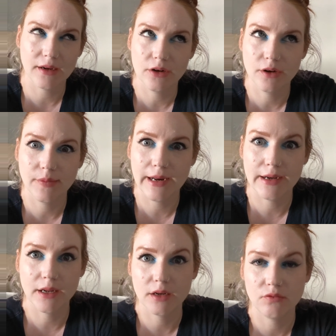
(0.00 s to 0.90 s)
you know,
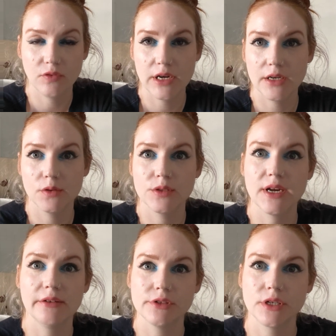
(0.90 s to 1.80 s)
any videos
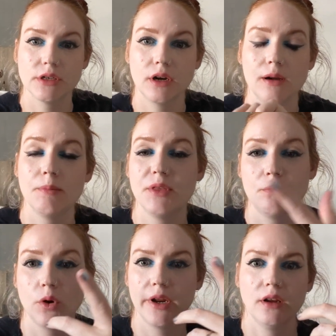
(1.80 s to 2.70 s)
after the
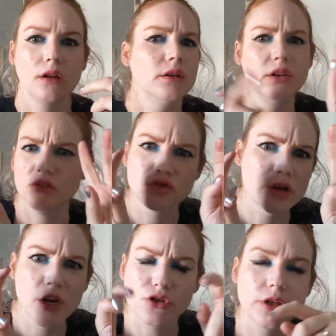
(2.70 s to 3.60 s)
morning
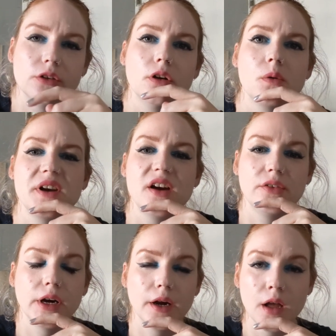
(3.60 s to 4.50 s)
introduction or
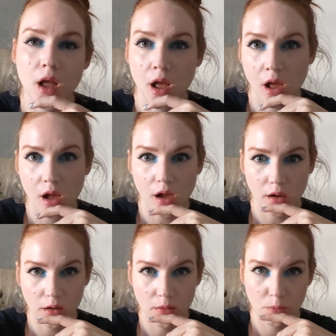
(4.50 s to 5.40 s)
whatever.
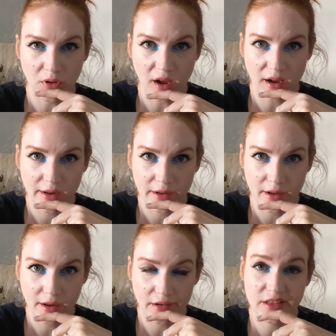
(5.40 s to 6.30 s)

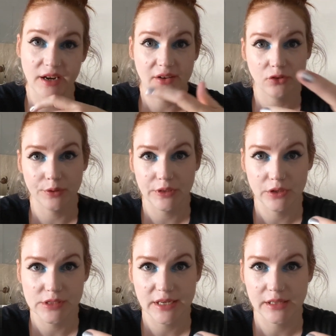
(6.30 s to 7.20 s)
I did have a really
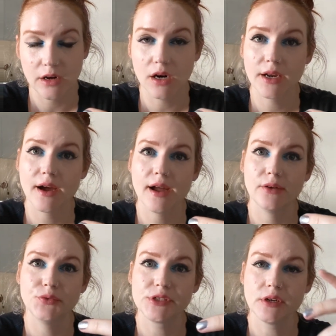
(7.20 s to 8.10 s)
good day in the
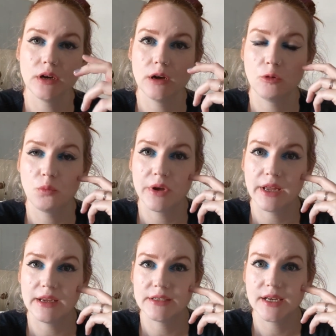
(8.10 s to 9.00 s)
archives,
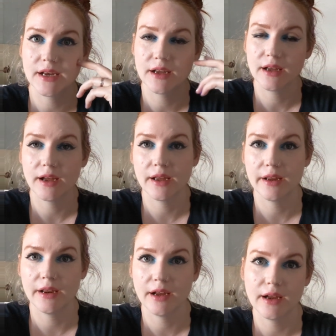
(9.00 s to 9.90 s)
and
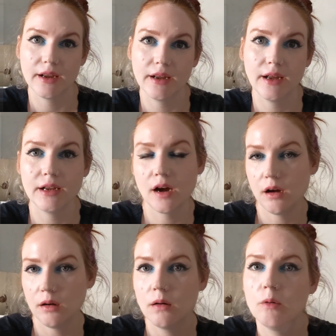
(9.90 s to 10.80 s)
I
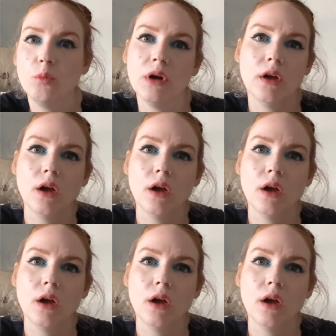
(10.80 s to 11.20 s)
got home,